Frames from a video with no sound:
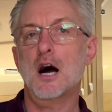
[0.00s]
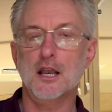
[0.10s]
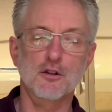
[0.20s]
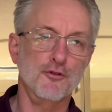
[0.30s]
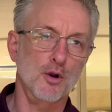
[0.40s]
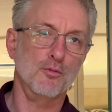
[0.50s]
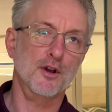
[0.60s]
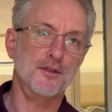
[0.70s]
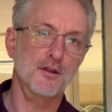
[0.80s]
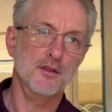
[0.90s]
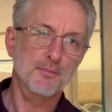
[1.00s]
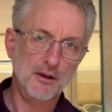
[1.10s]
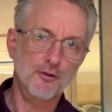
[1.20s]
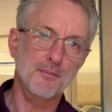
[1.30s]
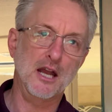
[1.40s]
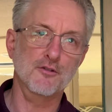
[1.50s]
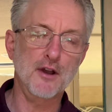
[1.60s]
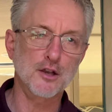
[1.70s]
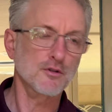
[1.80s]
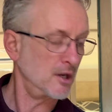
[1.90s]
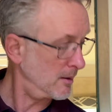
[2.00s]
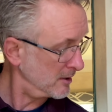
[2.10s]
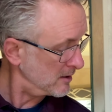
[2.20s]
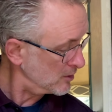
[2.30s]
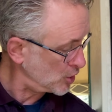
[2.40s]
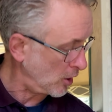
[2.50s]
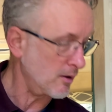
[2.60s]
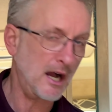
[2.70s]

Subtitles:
I confirmed with the Bigfoot manufacturing company that sure,